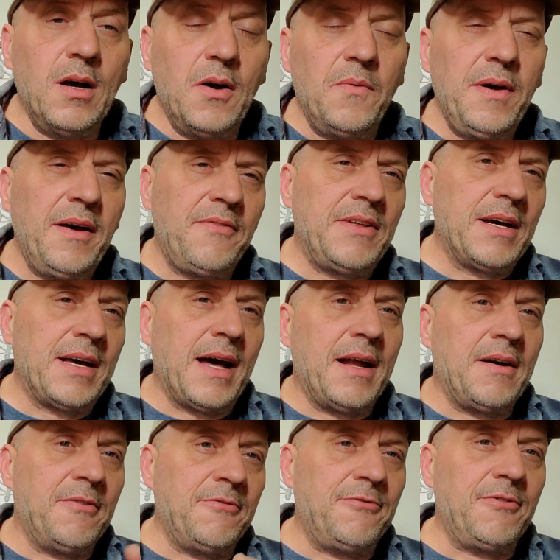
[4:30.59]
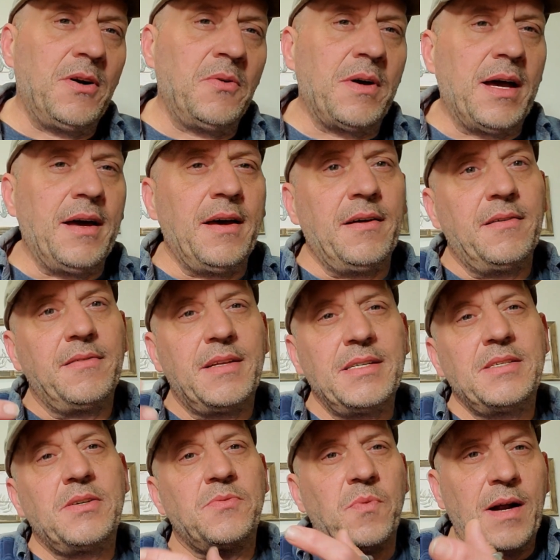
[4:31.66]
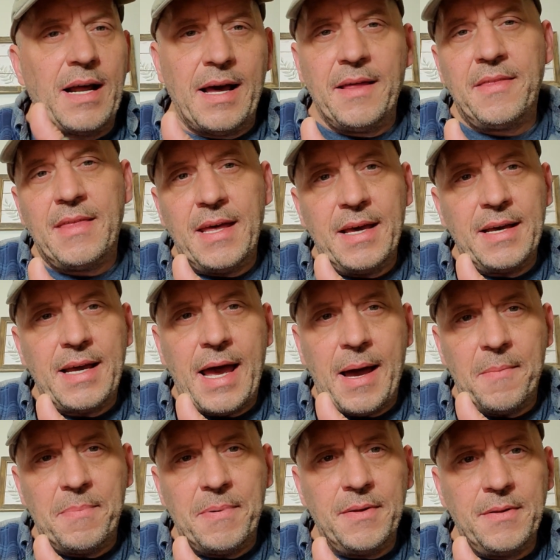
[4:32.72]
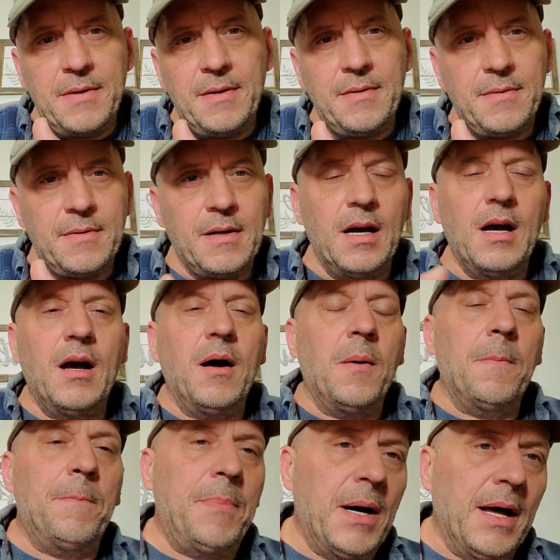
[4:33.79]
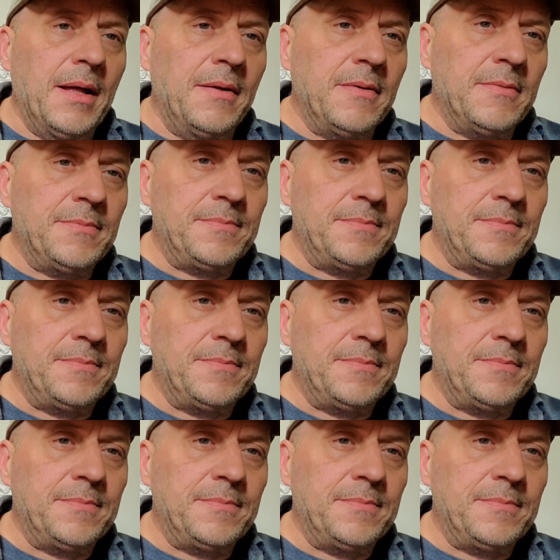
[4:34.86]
we have to kind of, okay, this is what I think happened. But